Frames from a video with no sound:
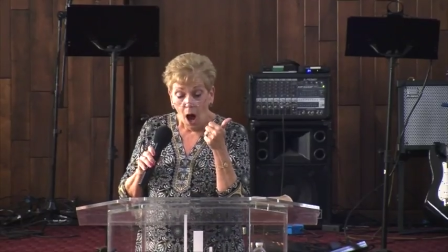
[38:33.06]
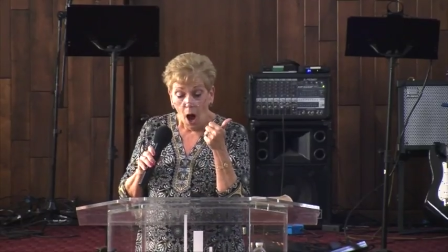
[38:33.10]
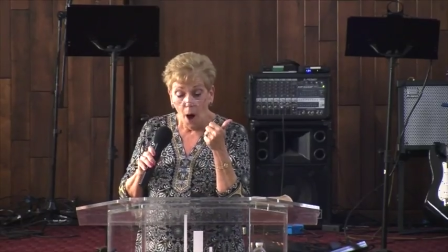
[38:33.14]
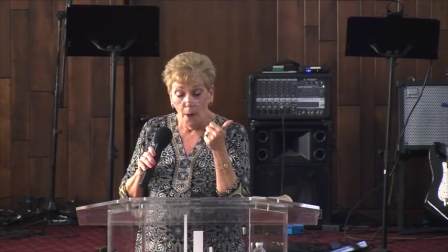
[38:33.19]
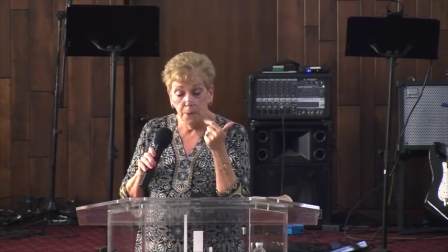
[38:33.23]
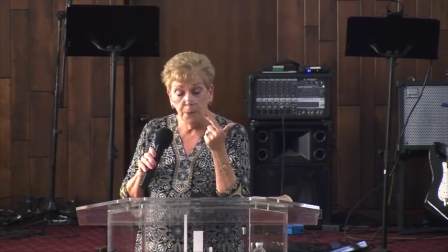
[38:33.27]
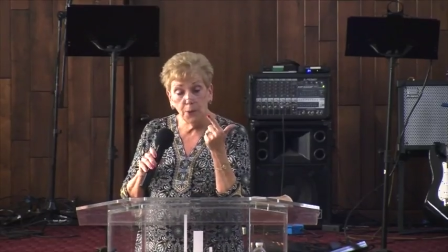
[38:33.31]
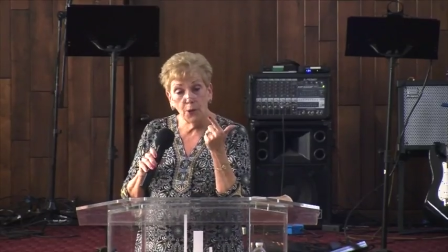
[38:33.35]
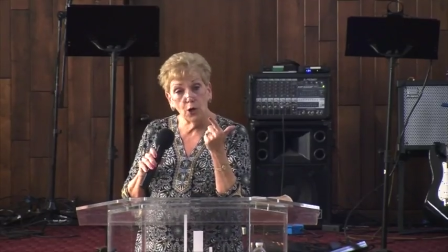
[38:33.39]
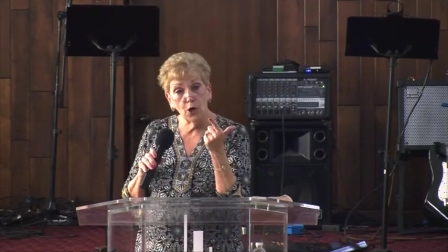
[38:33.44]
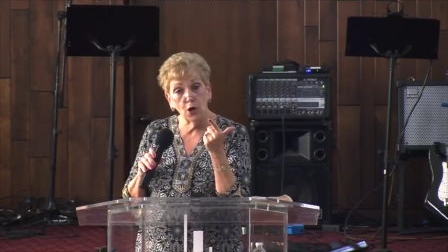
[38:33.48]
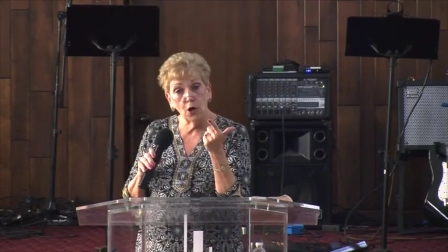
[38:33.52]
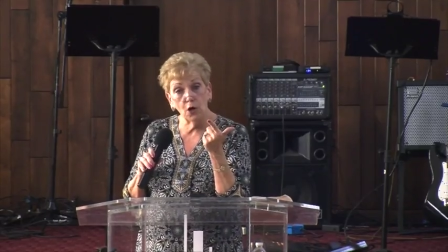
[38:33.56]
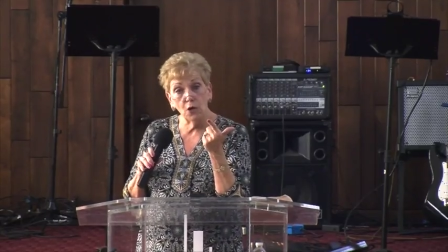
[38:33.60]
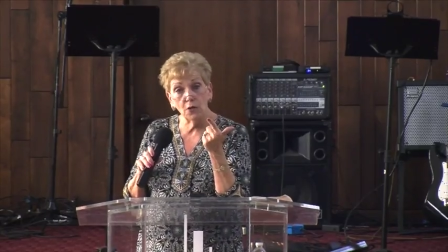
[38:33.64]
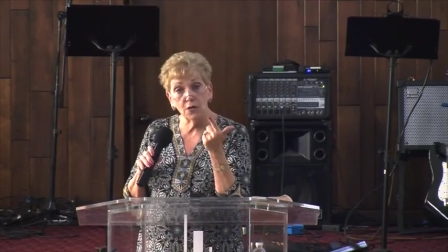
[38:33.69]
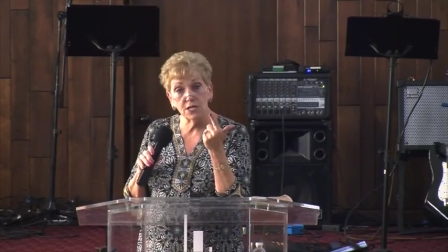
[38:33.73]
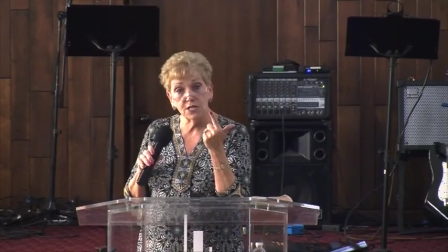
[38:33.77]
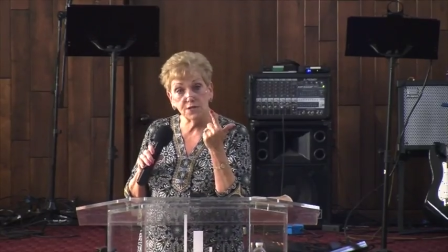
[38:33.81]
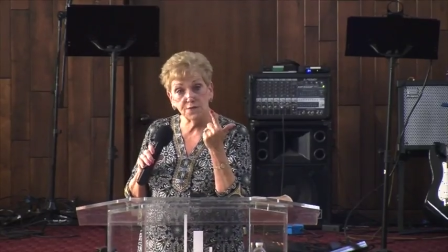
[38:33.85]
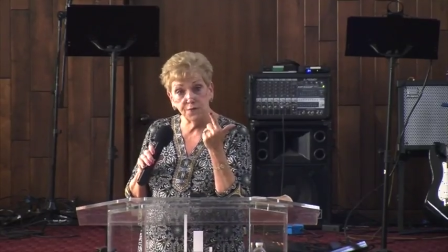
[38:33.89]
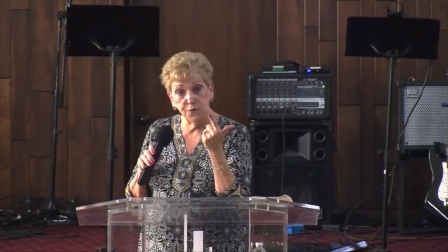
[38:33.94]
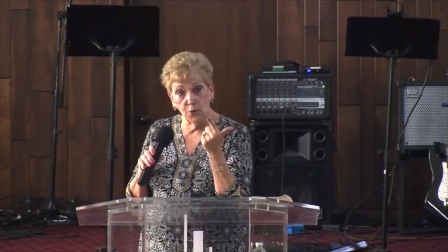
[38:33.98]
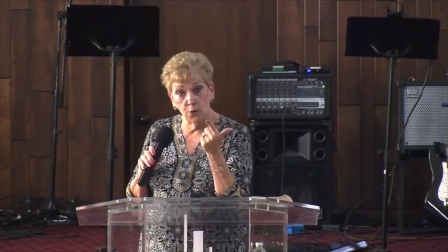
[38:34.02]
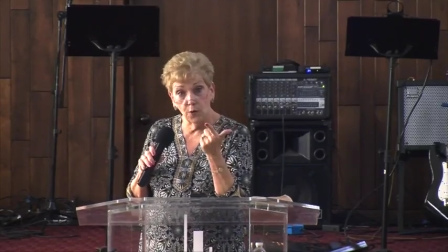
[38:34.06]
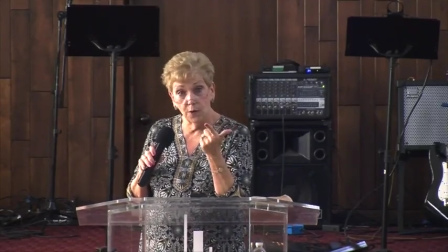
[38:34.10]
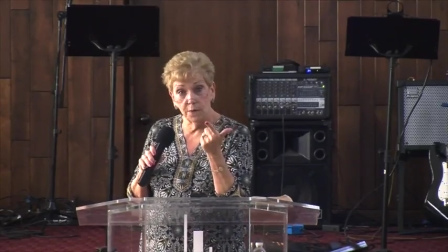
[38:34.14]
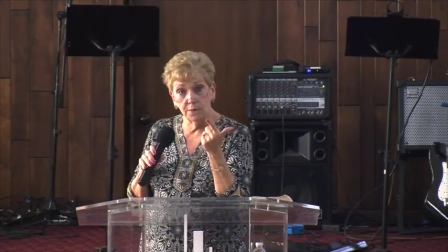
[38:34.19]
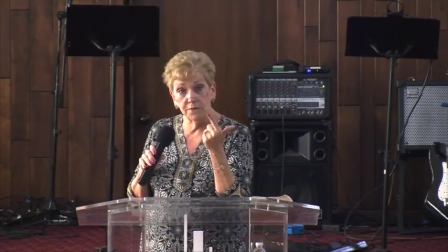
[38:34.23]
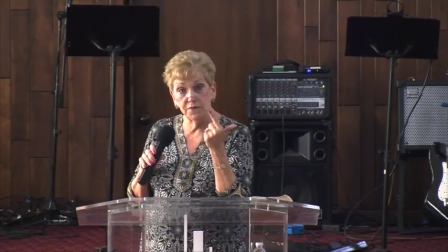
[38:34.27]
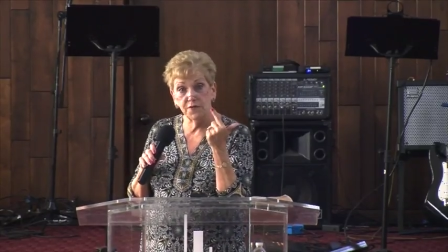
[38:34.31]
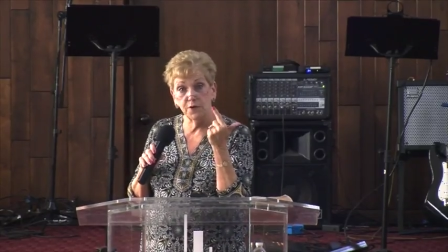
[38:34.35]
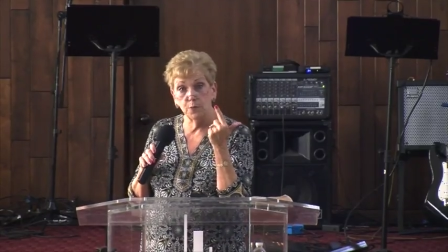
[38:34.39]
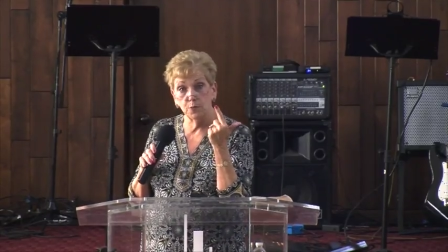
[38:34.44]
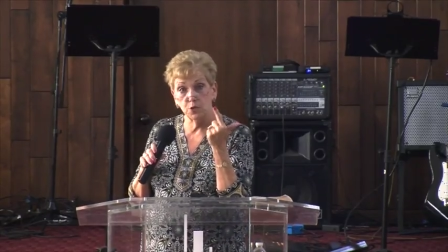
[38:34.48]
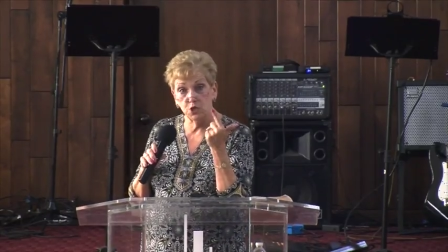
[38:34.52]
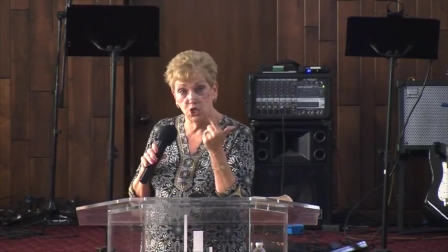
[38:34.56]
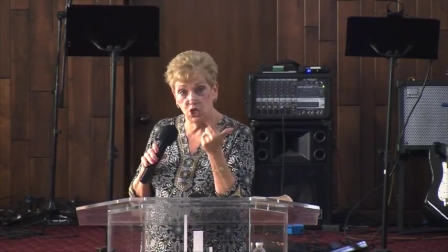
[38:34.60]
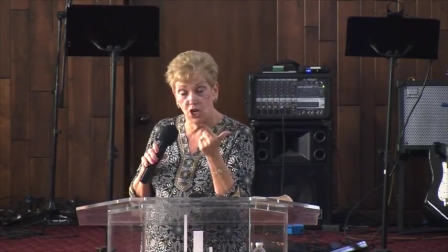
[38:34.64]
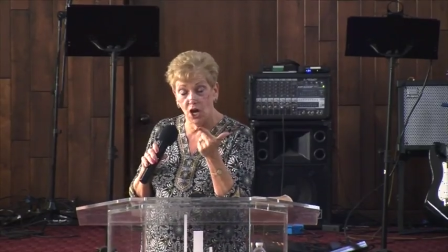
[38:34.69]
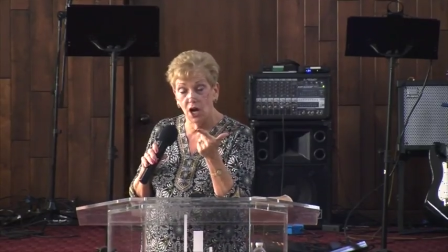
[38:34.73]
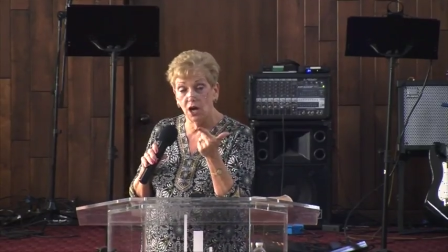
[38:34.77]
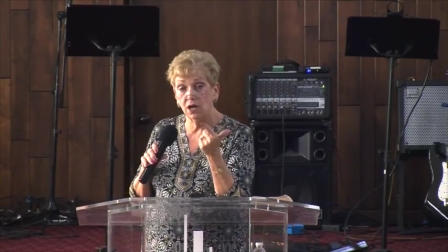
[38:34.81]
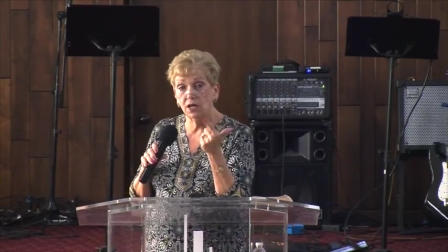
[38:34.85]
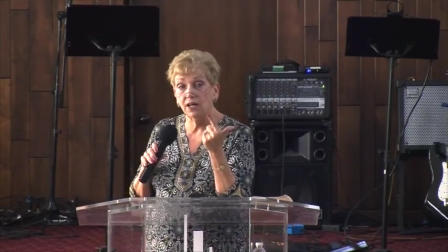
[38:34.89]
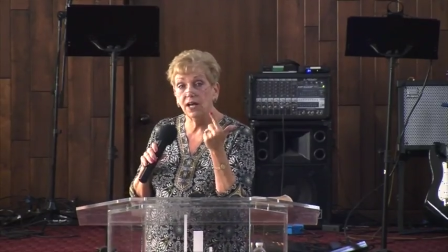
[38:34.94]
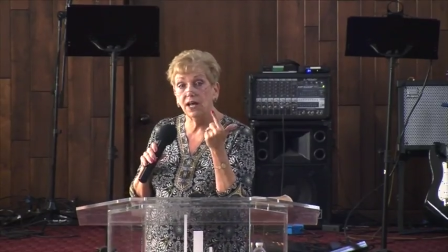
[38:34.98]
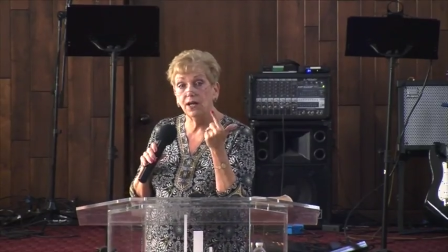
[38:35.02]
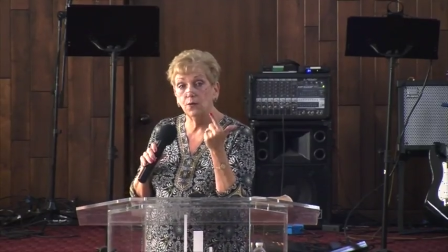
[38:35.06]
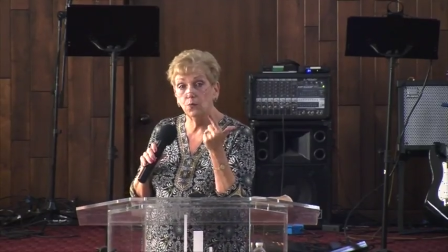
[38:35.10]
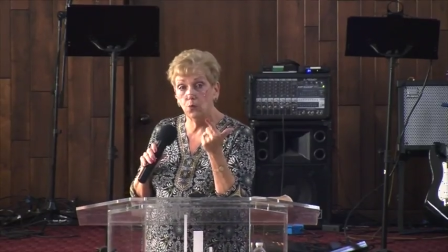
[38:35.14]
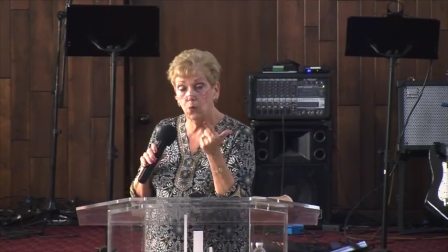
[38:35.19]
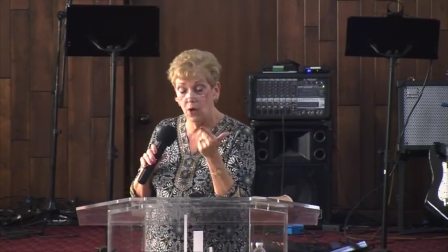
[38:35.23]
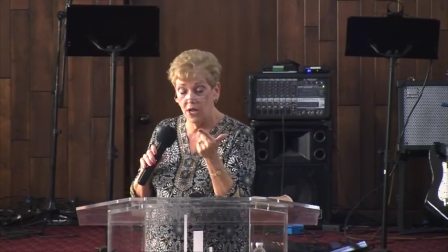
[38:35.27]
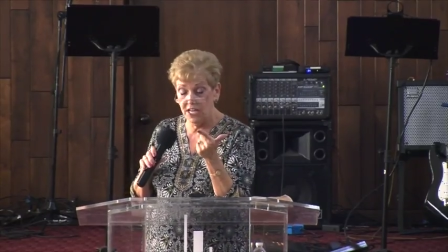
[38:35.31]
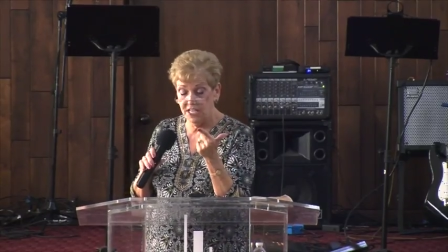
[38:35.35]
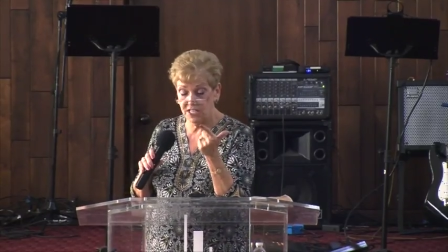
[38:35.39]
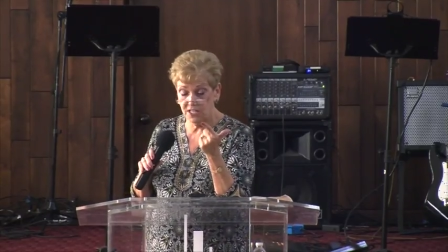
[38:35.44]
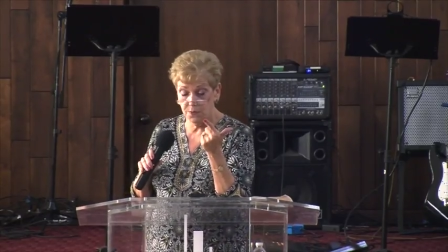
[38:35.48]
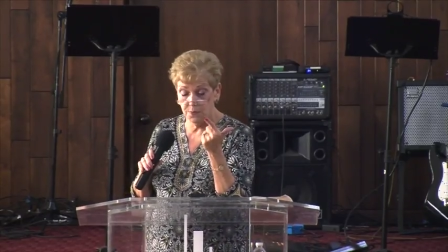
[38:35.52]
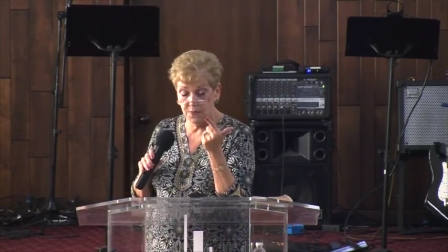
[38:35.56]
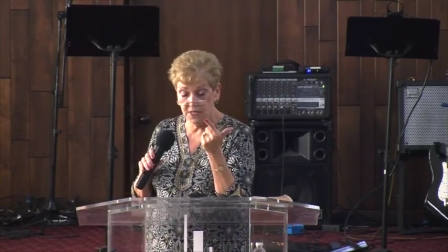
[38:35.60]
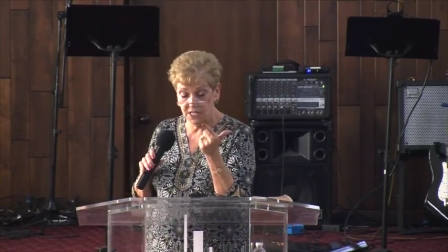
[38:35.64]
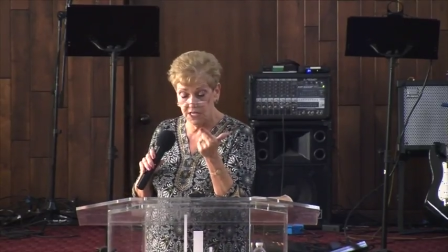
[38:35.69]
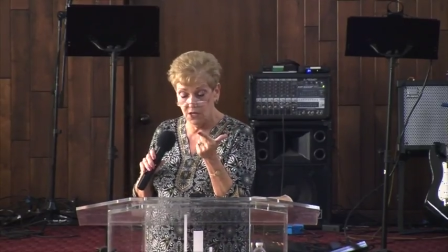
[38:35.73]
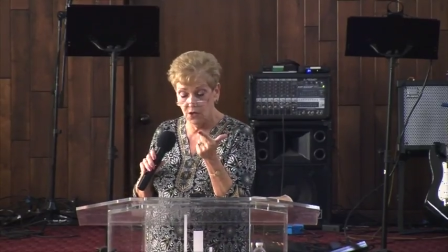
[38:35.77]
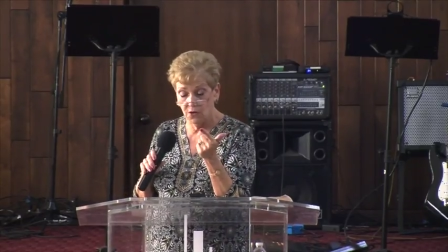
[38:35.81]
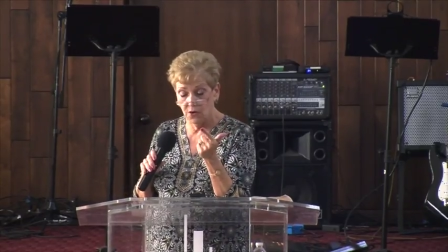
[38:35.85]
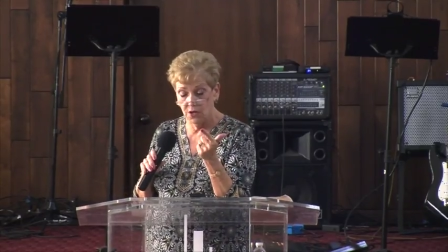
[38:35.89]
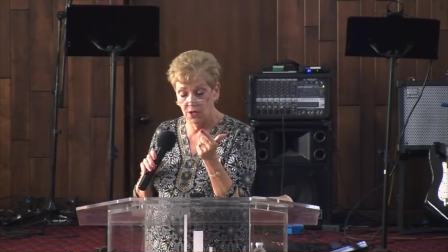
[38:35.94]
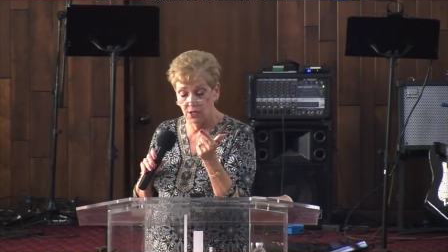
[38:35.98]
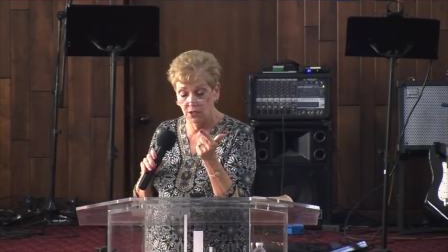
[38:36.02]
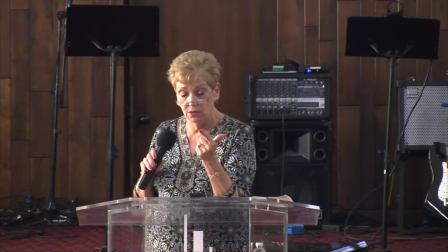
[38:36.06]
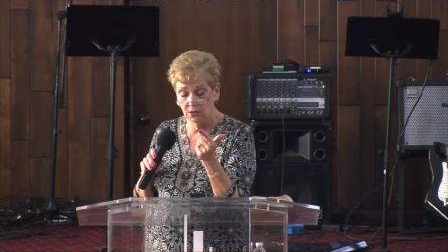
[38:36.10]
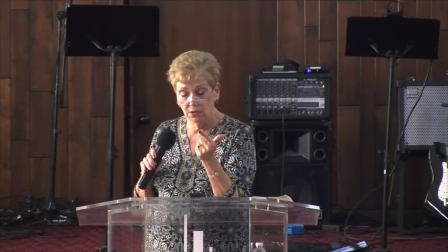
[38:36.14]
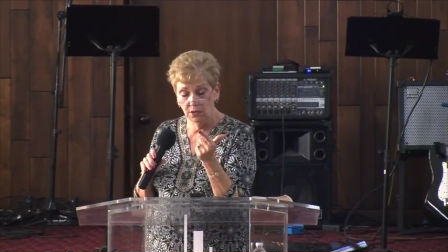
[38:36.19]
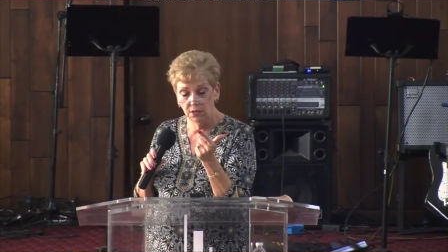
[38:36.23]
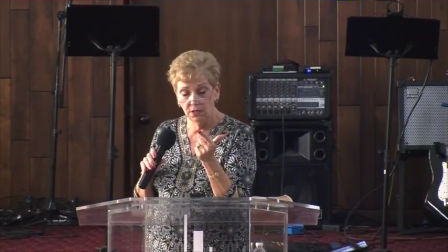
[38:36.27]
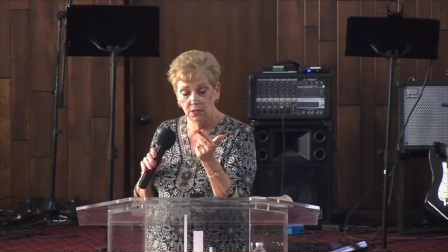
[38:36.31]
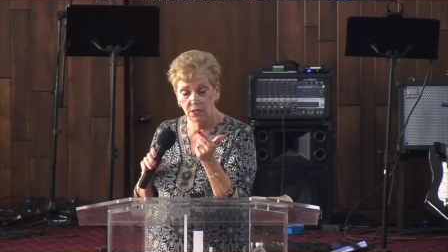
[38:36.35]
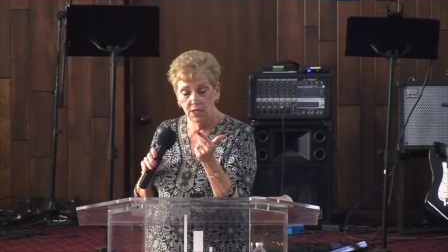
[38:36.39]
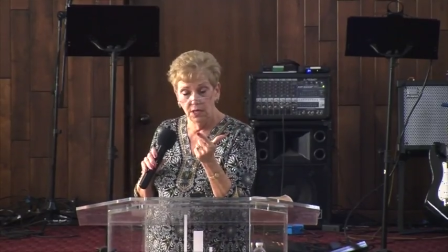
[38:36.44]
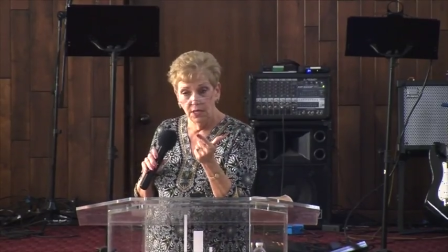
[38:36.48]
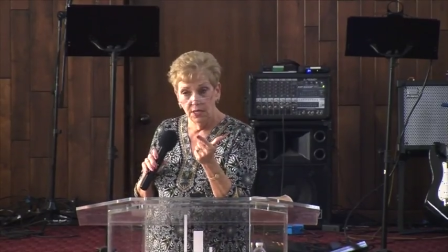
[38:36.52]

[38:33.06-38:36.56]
A pearl is formed from junk and waste material.